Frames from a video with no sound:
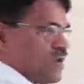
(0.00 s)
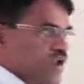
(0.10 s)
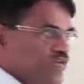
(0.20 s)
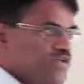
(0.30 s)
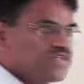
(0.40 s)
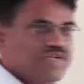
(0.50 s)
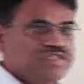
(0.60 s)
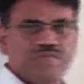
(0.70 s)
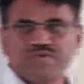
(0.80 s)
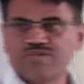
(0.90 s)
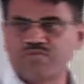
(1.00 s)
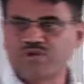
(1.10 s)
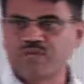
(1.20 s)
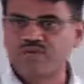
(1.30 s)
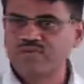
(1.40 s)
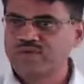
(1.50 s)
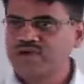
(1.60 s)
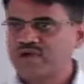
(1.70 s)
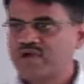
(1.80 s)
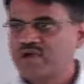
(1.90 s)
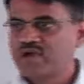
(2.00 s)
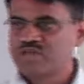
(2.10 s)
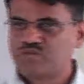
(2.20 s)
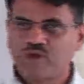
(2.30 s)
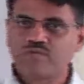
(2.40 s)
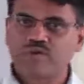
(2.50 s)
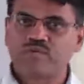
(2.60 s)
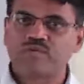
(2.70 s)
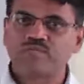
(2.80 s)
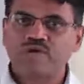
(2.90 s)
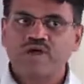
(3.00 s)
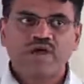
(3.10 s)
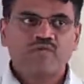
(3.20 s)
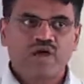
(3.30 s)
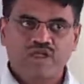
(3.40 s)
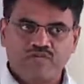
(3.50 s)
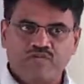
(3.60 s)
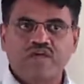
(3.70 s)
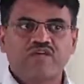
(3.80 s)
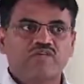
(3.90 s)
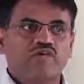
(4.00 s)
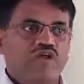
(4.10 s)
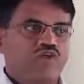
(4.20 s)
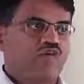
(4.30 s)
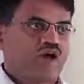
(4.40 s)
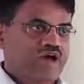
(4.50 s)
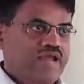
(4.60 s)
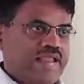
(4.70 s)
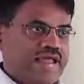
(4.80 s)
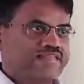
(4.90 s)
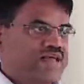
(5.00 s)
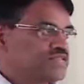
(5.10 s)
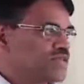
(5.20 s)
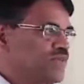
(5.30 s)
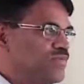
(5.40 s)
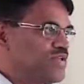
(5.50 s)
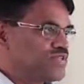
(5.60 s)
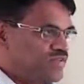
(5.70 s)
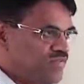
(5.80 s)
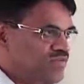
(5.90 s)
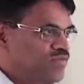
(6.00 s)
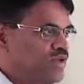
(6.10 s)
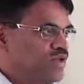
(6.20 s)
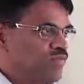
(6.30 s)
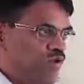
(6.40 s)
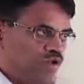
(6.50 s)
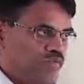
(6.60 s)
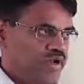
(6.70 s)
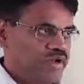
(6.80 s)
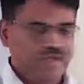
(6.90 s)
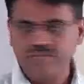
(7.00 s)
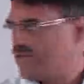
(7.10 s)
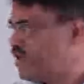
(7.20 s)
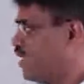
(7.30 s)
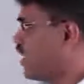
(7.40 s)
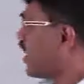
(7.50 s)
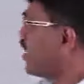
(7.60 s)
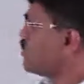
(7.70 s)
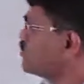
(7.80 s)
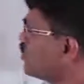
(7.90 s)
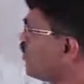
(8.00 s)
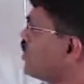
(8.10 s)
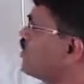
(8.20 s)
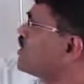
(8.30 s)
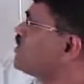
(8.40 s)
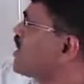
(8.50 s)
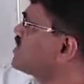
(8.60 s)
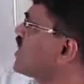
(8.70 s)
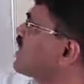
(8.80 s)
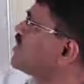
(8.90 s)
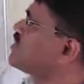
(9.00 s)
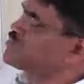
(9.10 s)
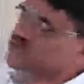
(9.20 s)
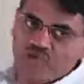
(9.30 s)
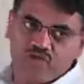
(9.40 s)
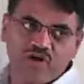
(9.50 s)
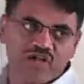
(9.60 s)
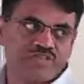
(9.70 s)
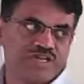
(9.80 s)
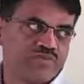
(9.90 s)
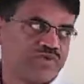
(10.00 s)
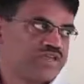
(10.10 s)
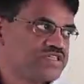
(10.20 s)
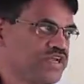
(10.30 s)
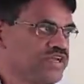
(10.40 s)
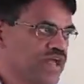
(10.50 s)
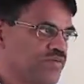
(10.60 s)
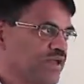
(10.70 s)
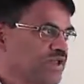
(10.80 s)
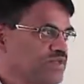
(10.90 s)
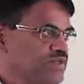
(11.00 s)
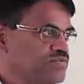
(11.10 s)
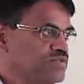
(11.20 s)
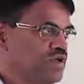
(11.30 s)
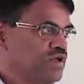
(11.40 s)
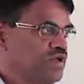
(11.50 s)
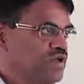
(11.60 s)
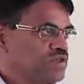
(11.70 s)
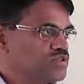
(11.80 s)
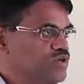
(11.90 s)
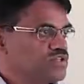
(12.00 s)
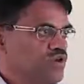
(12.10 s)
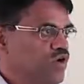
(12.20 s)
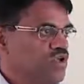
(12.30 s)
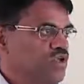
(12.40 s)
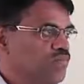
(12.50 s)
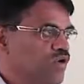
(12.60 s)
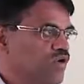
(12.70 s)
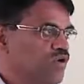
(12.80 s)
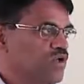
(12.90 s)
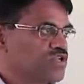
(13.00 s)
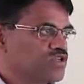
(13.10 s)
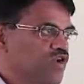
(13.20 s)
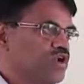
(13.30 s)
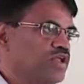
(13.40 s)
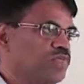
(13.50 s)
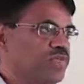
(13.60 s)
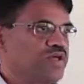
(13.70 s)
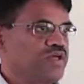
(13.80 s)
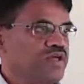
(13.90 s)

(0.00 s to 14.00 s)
traveling salesperson problem is one problem where if I give you, the S answer can be easily verified in polynomial time. And I also told you that the best algorithm so far is exponential time algorithm. So it's not in P.